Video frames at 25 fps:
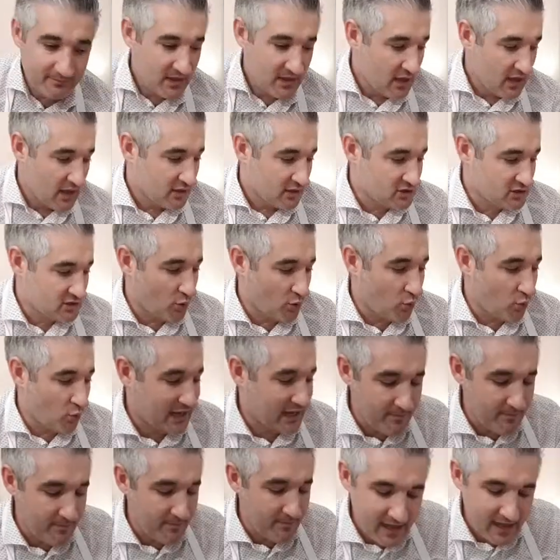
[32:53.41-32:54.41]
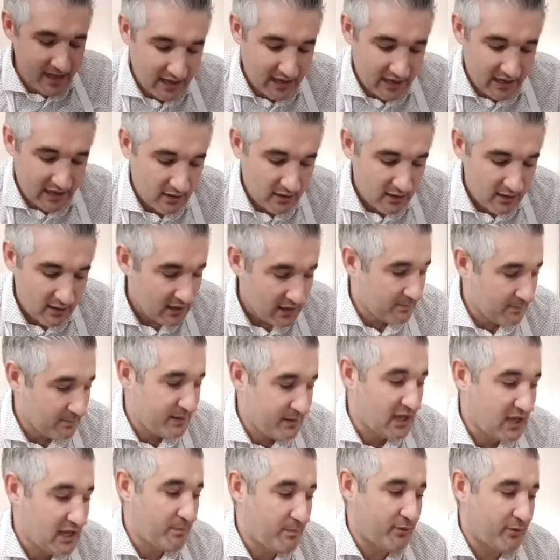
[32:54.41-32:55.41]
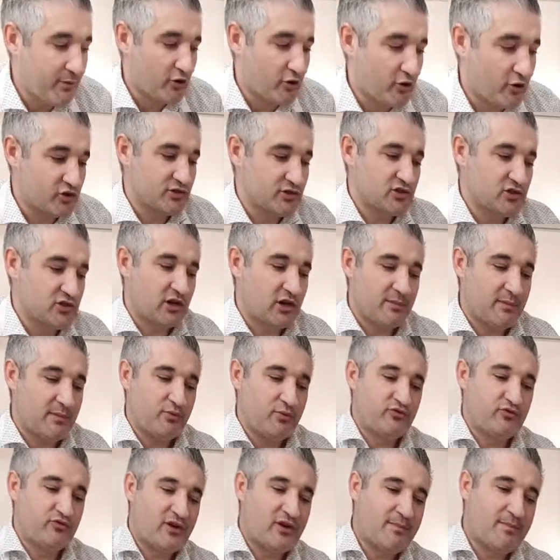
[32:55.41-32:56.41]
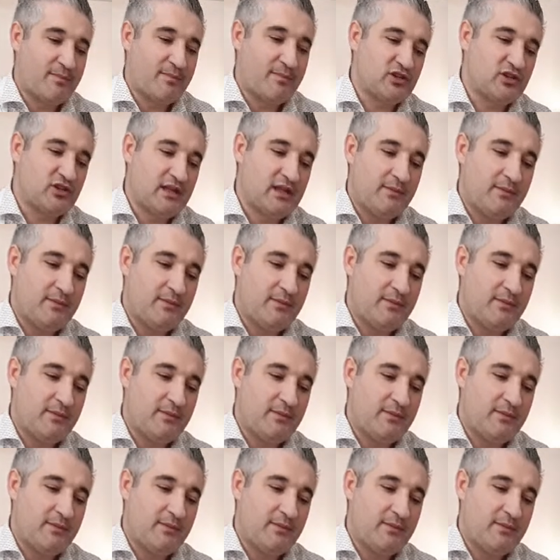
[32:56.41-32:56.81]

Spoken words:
so we can make the bigger portion. Sorry, I put rubbish in there.